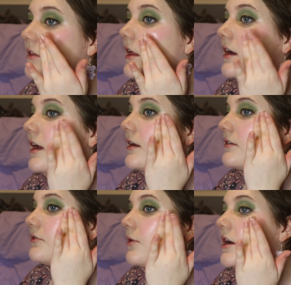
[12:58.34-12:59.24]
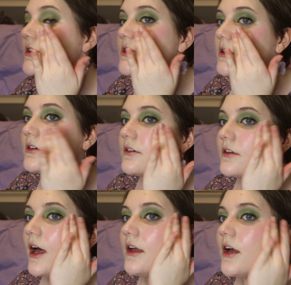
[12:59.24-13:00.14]
Like, I have watched,
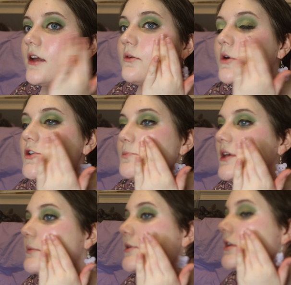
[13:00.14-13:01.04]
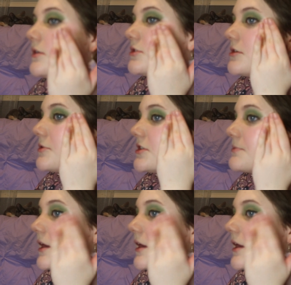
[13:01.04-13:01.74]
I don't watch big beauty YouTubers, but